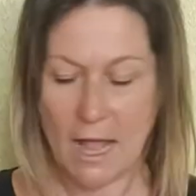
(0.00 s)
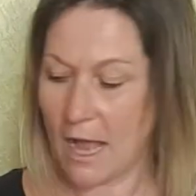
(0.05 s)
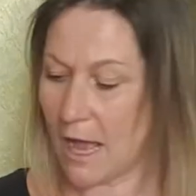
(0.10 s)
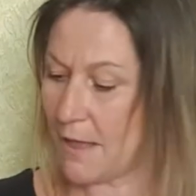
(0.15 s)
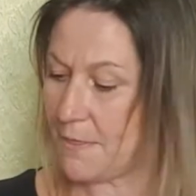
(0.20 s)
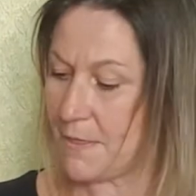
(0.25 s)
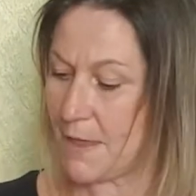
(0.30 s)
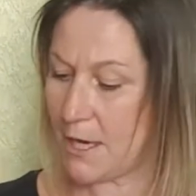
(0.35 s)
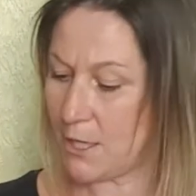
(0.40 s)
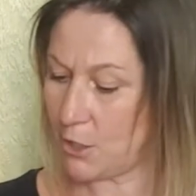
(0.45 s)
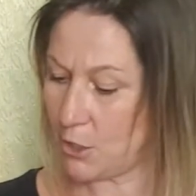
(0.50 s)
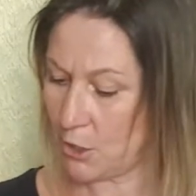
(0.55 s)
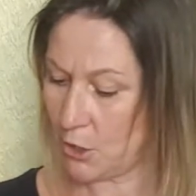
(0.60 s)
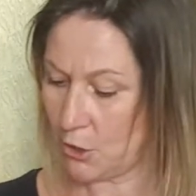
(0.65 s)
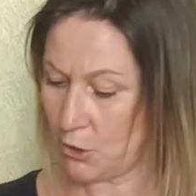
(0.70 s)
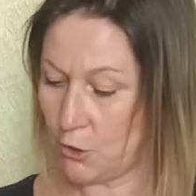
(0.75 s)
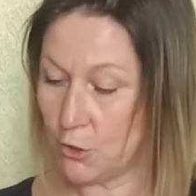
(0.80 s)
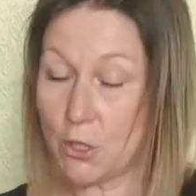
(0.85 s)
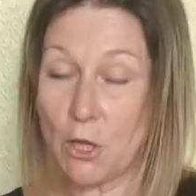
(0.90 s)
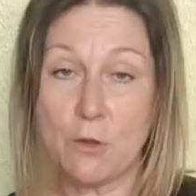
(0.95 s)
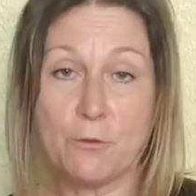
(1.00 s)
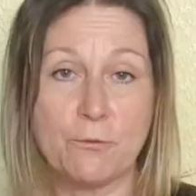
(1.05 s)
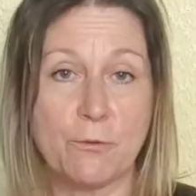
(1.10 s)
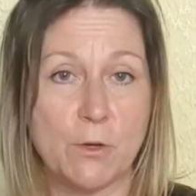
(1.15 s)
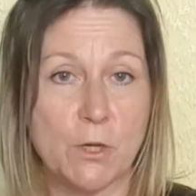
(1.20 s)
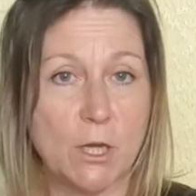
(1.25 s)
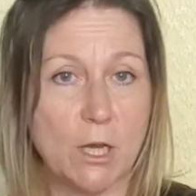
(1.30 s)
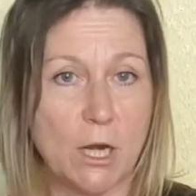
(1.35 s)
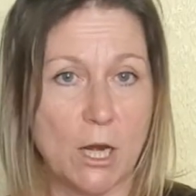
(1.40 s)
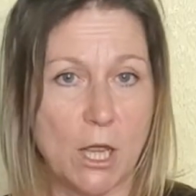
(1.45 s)
And then you go through
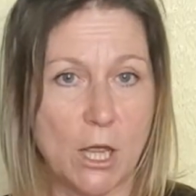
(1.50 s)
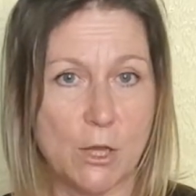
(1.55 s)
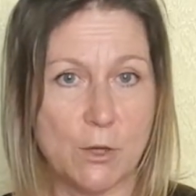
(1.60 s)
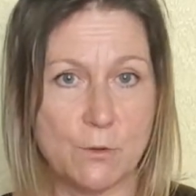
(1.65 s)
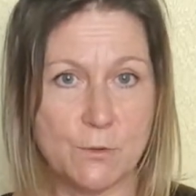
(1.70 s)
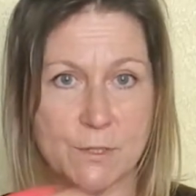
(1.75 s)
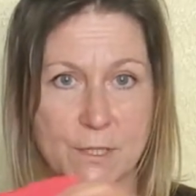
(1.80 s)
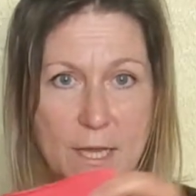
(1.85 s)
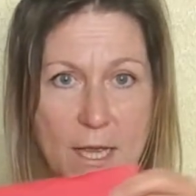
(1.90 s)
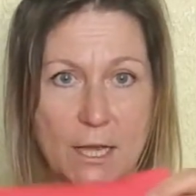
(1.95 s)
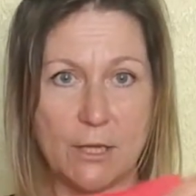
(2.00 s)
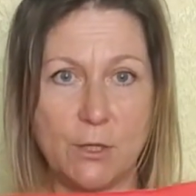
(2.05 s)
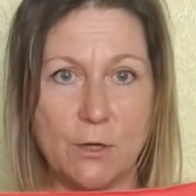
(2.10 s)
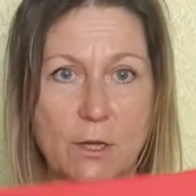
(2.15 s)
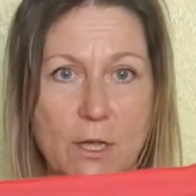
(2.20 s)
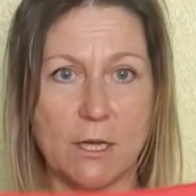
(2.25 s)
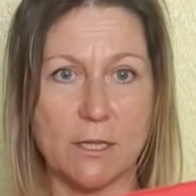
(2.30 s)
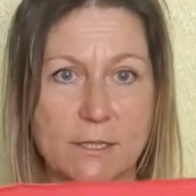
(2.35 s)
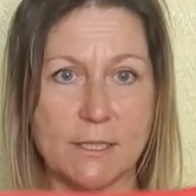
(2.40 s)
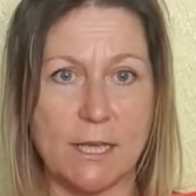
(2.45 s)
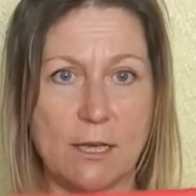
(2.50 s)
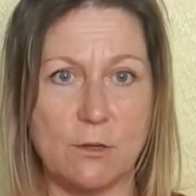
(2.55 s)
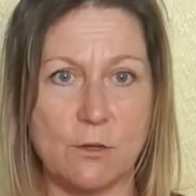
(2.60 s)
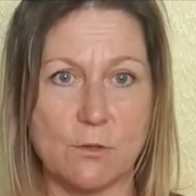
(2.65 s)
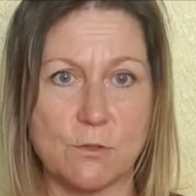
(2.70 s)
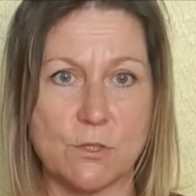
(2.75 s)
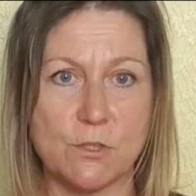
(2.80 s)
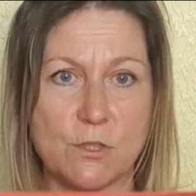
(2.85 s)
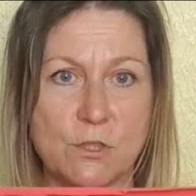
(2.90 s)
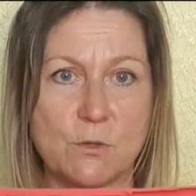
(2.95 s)
your clothes and you cut out
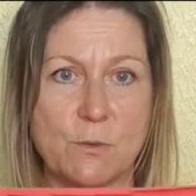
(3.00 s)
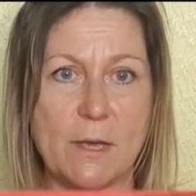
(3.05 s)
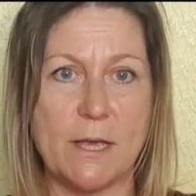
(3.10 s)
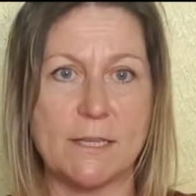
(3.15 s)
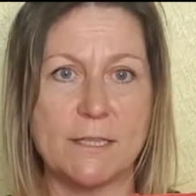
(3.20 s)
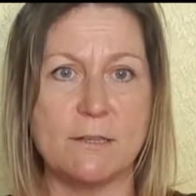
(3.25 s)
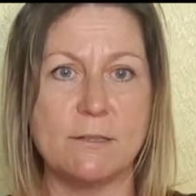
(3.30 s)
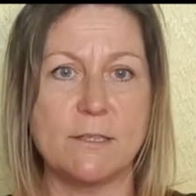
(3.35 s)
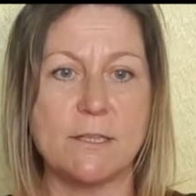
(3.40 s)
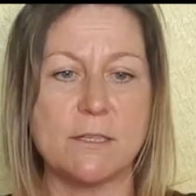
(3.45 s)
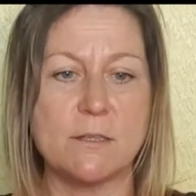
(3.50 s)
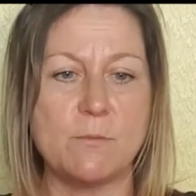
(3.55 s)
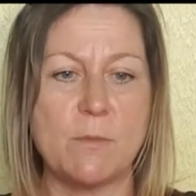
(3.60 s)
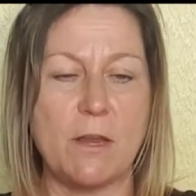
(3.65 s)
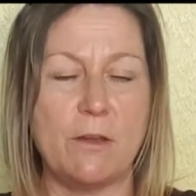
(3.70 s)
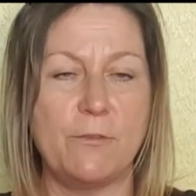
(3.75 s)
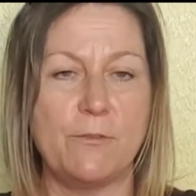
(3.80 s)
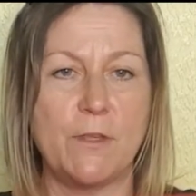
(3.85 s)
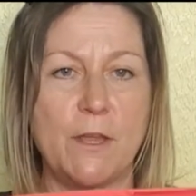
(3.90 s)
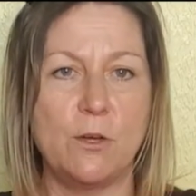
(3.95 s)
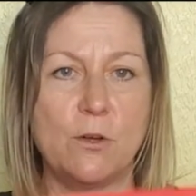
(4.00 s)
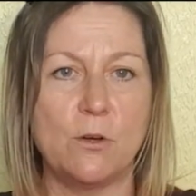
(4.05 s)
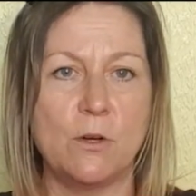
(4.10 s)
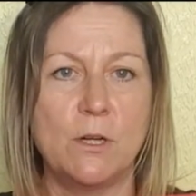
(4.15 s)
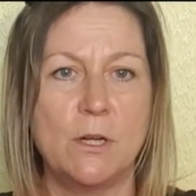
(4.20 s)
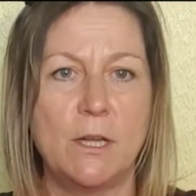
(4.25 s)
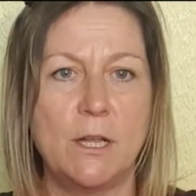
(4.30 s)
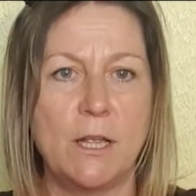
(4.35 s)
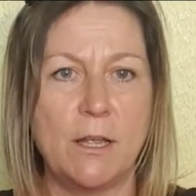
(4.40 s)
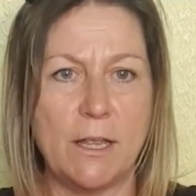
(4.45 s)
lots of squares. Now it doesn't matter if they're
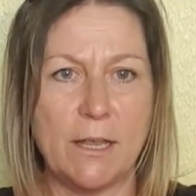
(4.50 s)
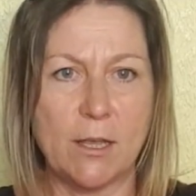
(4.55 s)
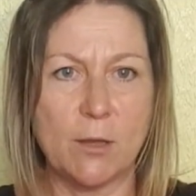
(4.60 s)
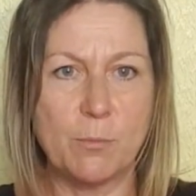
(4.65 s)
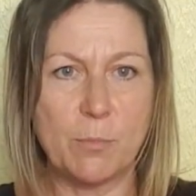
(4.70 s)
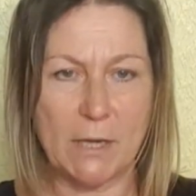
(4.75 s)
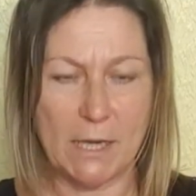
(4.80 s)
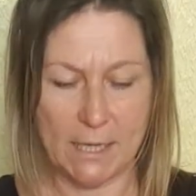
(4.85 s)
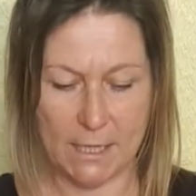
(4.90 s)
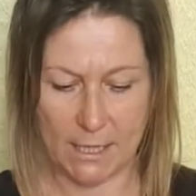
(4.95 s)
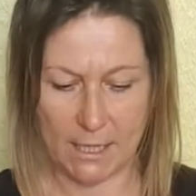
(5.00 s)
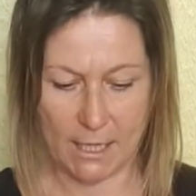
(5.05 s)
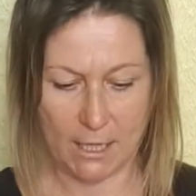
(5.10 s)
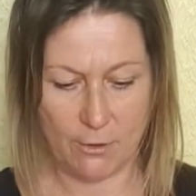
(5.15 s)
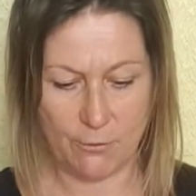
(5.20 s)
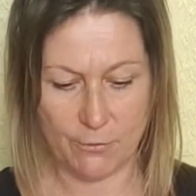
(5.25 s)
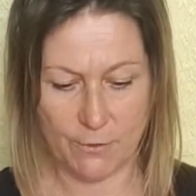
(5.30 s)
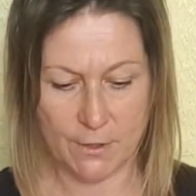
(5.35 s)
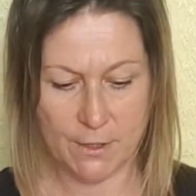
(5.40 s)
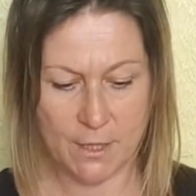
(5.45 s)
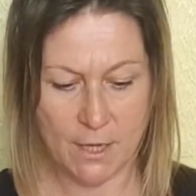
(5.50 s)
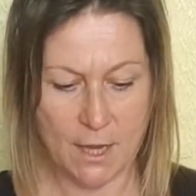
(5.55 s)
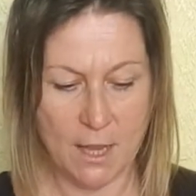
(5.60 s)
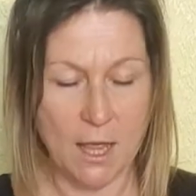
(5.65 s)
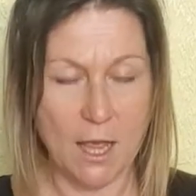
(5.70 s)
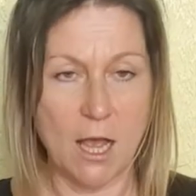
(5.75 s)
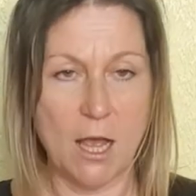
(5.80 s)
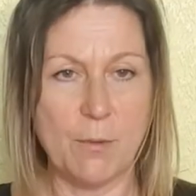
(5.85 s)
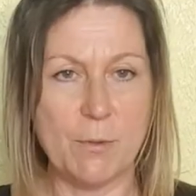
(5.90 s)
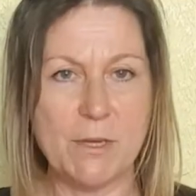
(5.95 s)
not completely even,
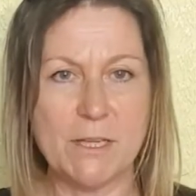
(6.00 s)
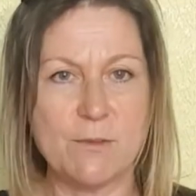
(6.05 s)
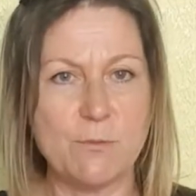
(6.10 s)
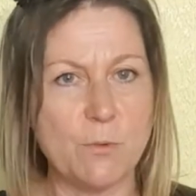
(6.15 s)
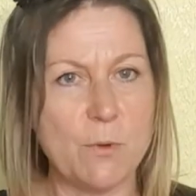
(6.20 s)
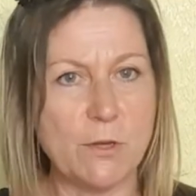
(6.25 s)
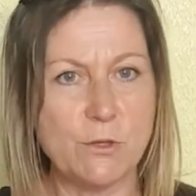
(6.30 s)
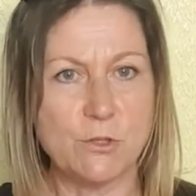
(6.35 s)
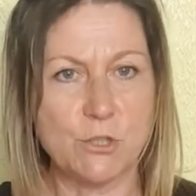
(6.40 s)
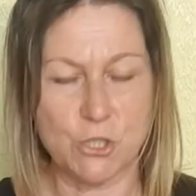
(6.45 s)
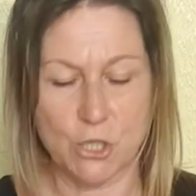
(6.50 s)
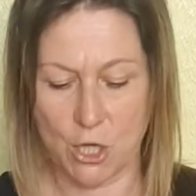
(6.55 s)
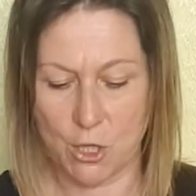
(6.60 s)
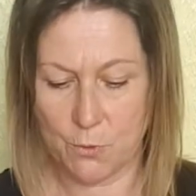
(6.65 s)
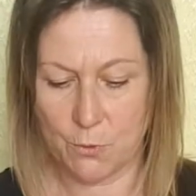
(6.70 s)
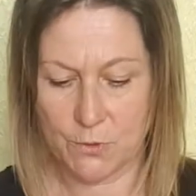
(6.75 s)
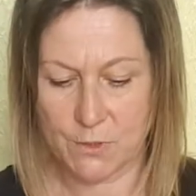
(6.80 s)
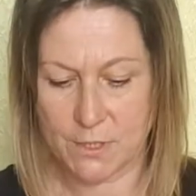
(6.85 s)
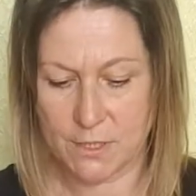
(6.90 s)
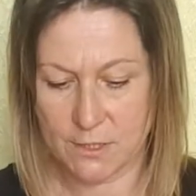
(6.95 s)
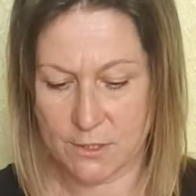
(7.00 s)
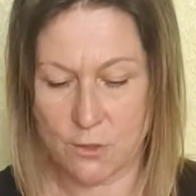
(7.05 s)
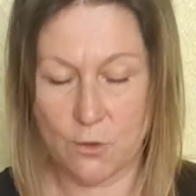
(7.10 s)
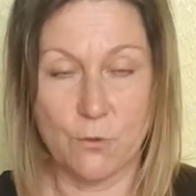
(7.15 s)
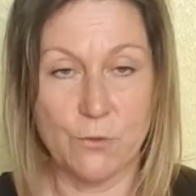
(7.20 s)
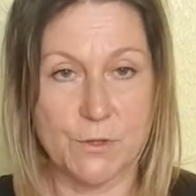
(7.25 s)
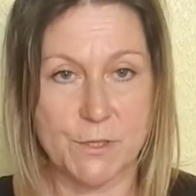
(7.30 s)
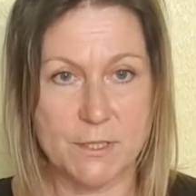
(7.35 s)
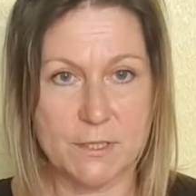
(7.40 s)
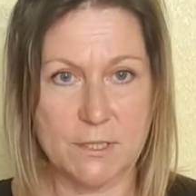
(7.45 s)
it won't show once it's
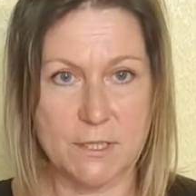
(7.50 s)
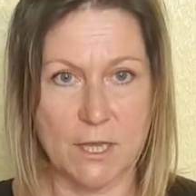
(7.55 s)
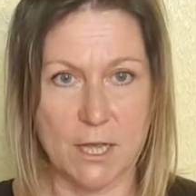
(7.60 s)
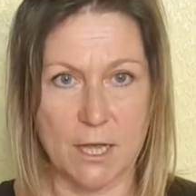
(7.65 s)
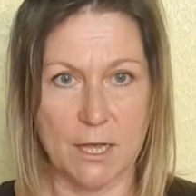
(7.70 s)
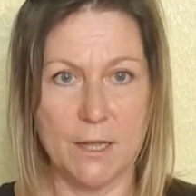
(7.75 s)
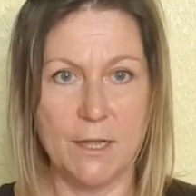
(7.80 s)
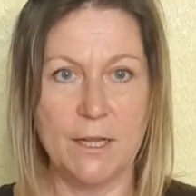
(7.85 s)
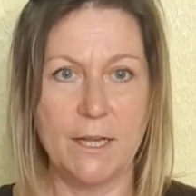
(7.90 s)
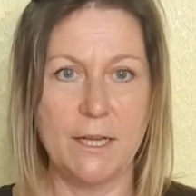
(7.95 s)
on the skirt.